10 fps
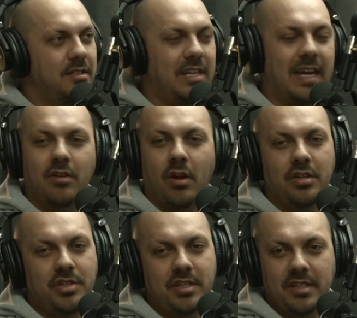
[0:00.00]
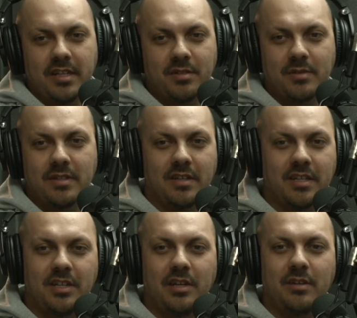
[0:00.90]
Technology is another one.
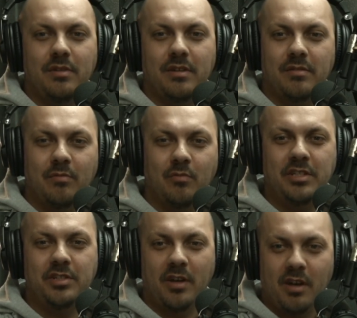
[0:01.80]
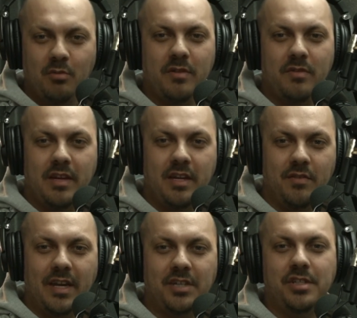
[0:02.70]
Like, you know, that we start with the
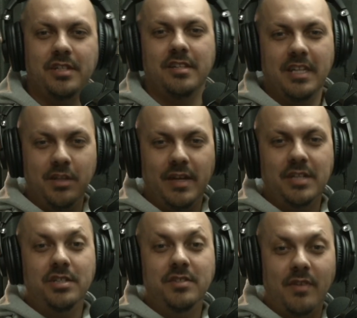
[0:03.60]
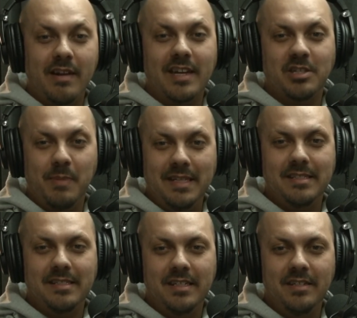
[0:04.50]
innovation, and the innovation is very
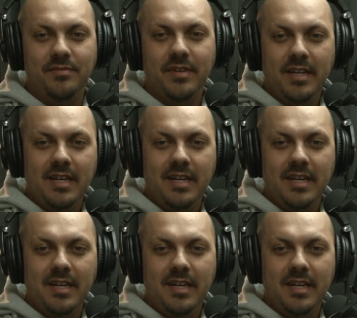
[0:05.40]
expensive,